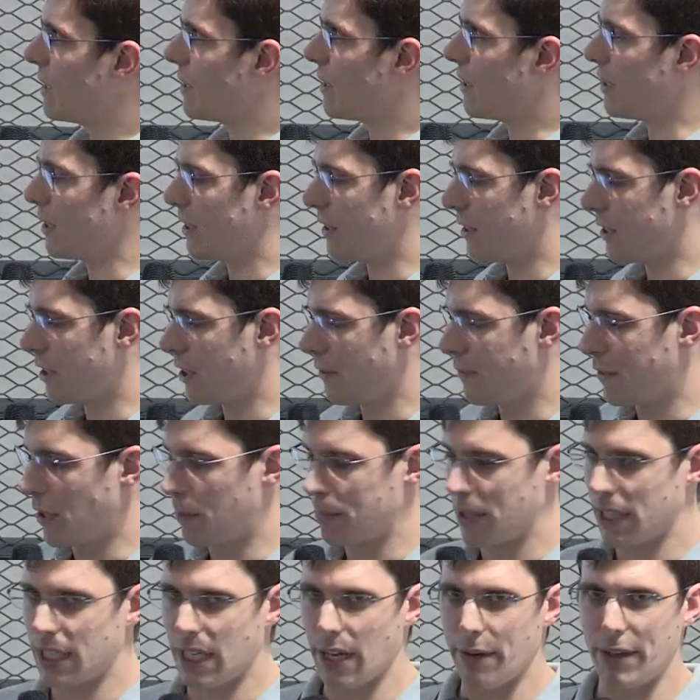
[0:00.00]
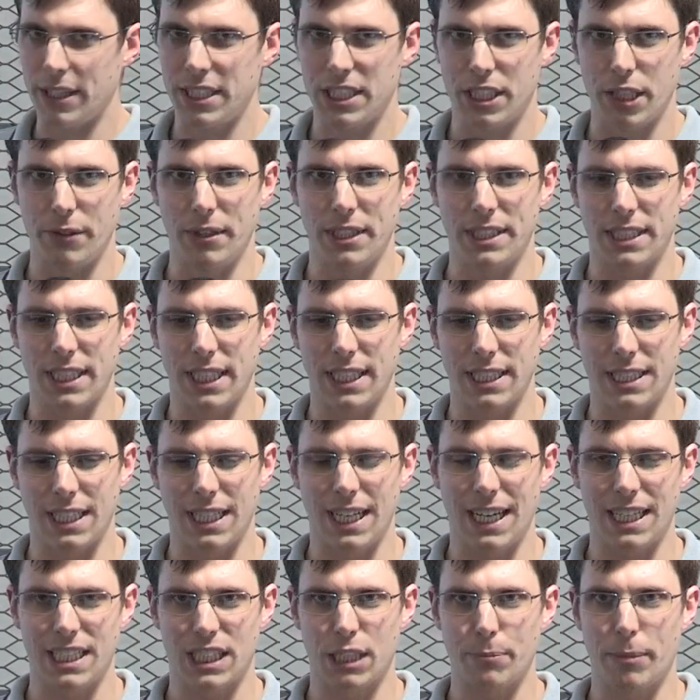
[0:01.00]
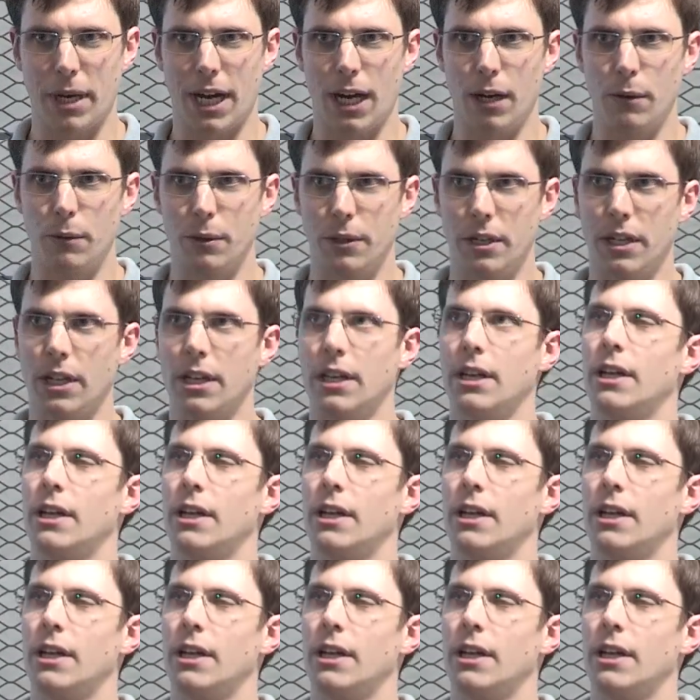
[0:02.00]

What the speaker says: the stuff that I'm going to go into is less about